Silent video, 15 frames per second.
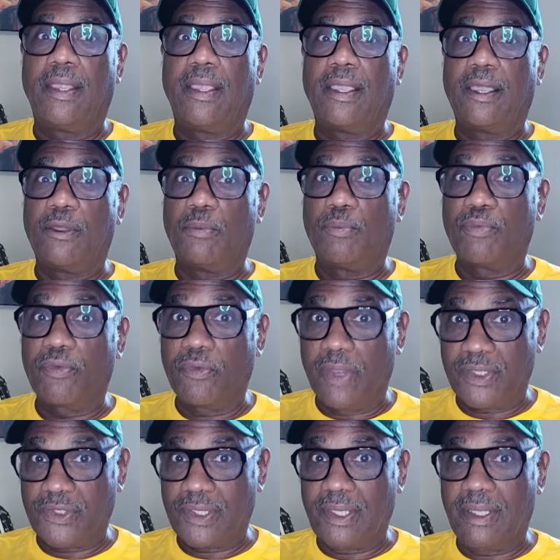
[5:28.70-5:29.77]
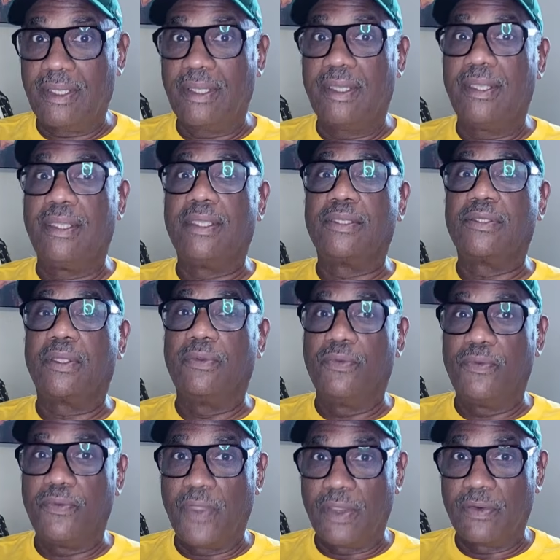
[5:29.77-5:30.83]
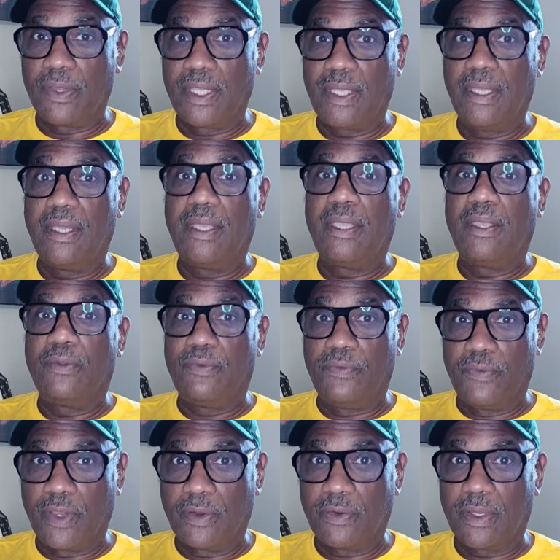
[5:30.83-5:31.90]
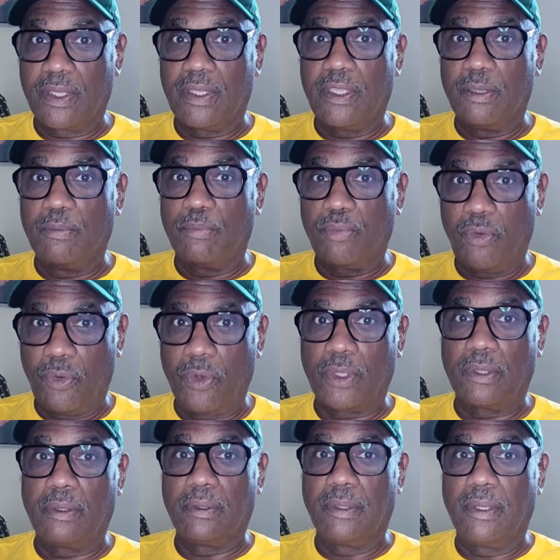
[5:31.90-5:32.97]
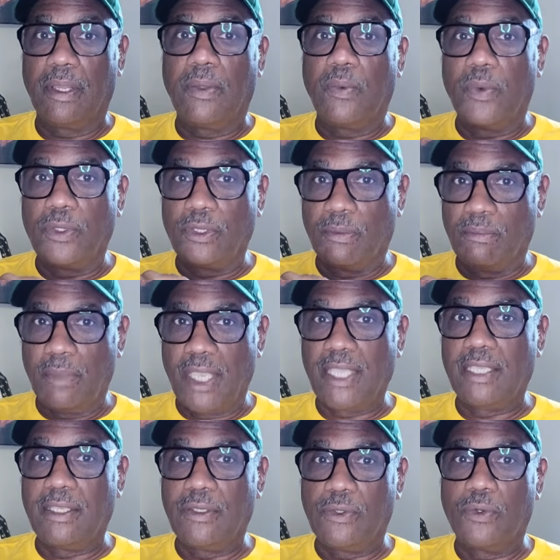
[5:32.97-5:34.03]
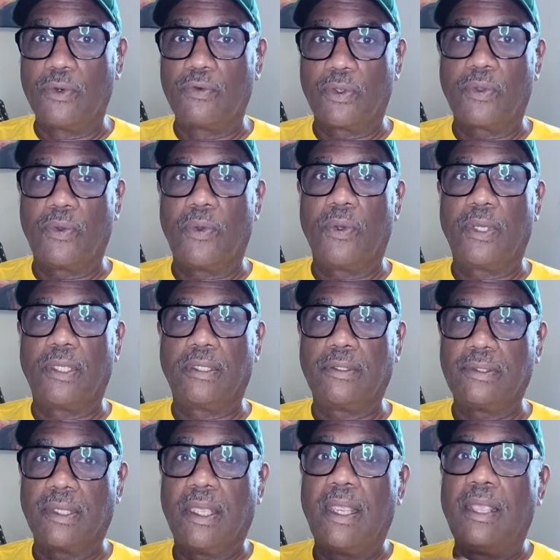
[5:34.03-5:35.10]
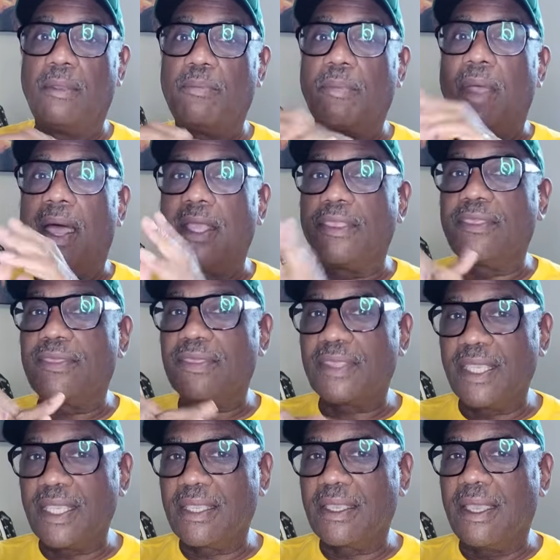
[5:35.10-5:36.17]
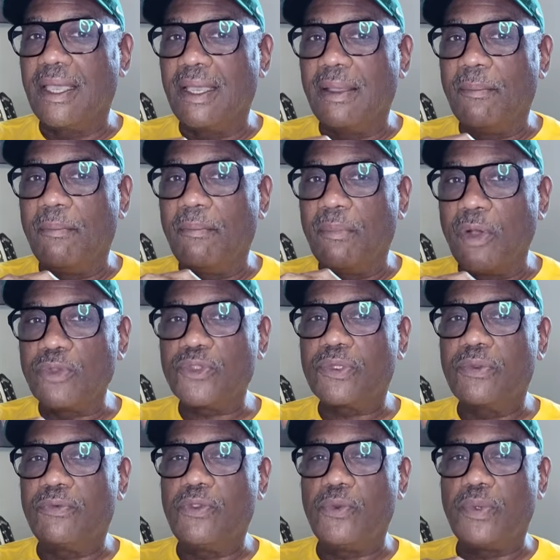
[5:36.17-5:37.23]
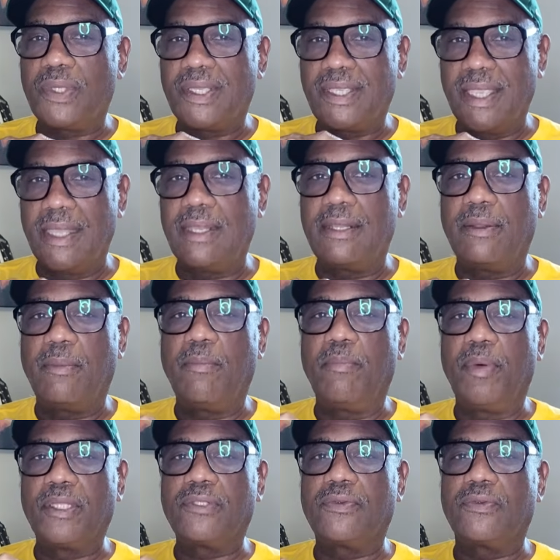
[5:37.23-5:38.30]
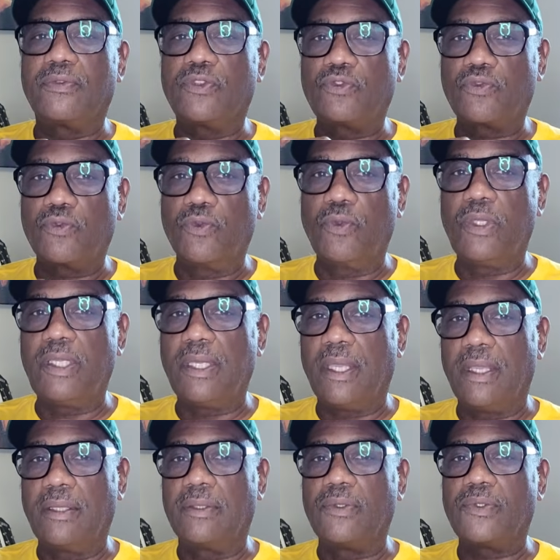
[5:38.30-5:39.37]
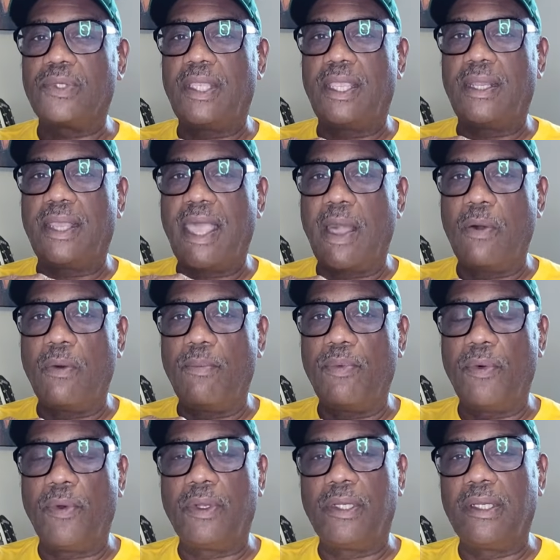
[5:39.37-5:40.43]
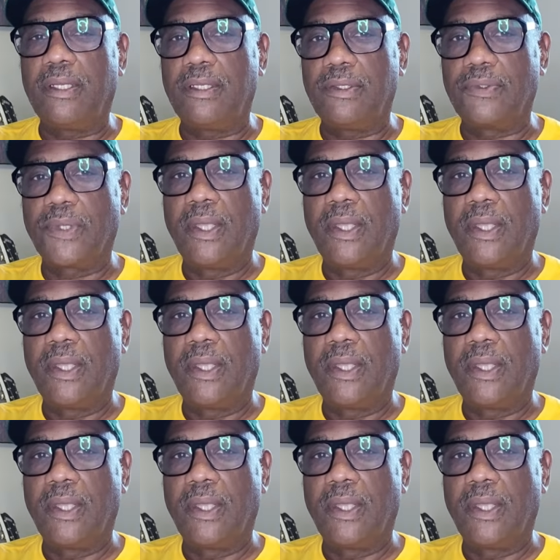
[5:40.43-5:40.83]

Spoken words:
Compressing is very, very important when you're making your recordings. I think most of you get it, but to truly understand how important it is